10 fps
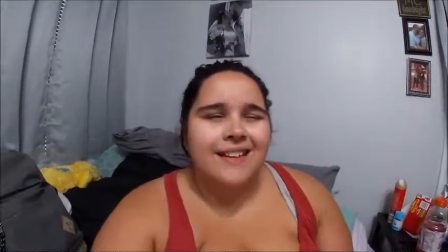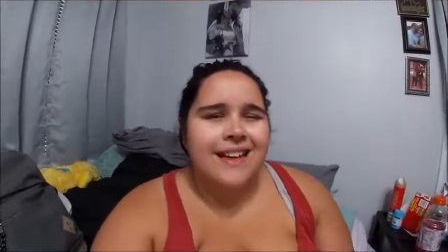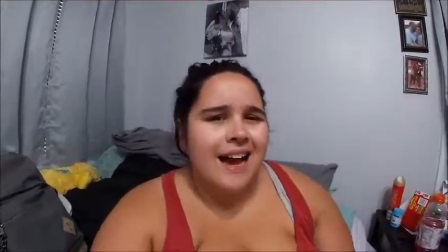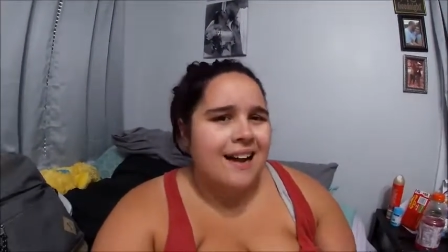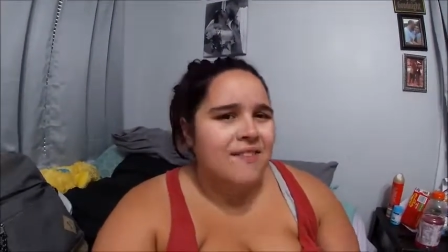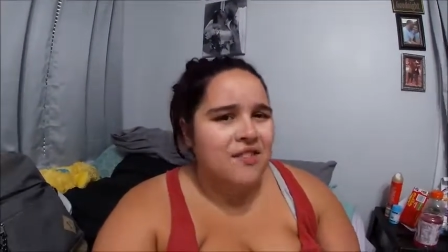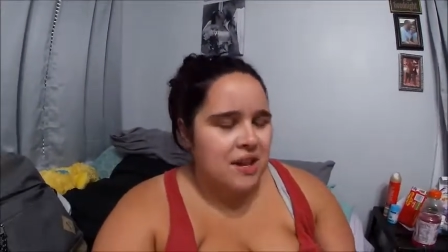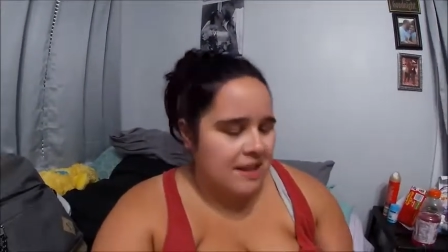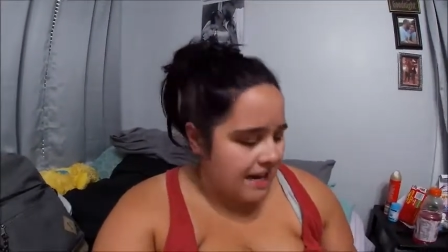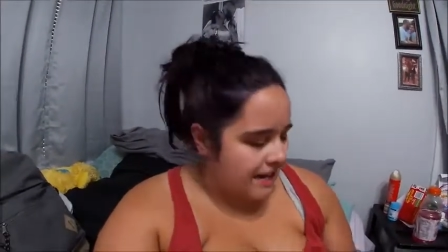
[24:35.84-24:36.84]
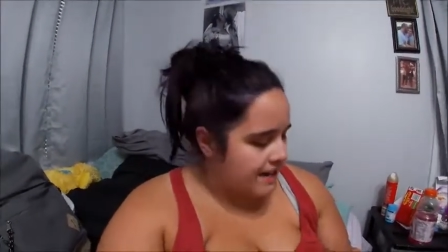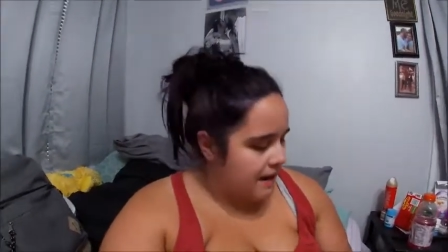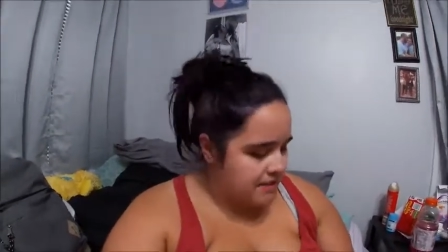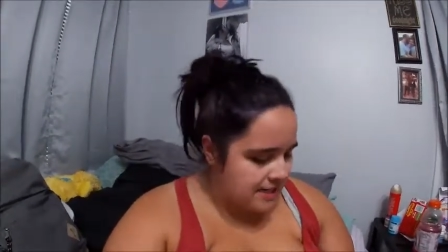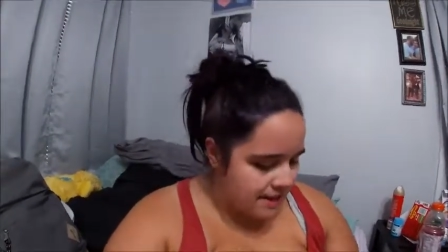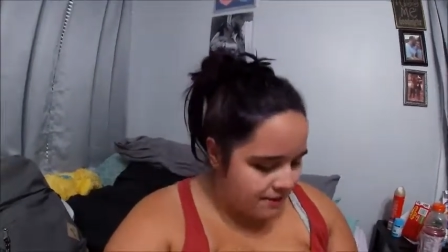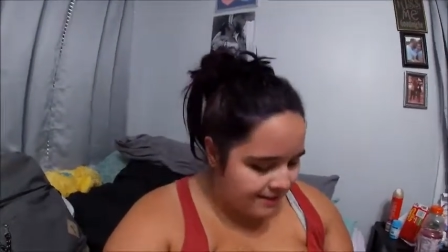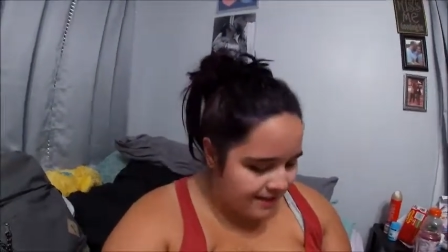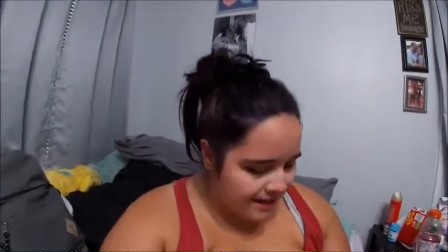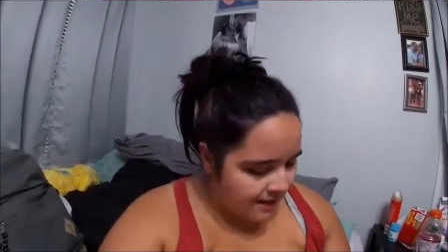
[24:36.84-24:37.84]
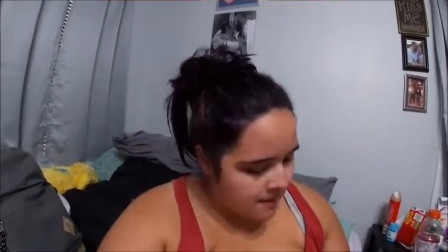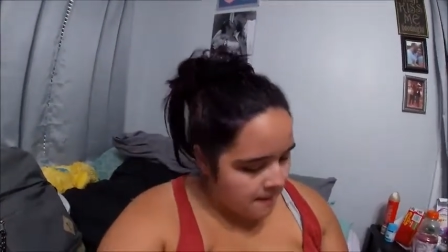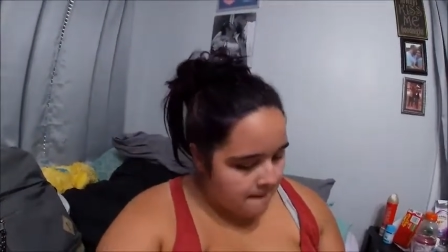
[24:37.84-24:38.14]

yeah, it's just in nowadays, I think.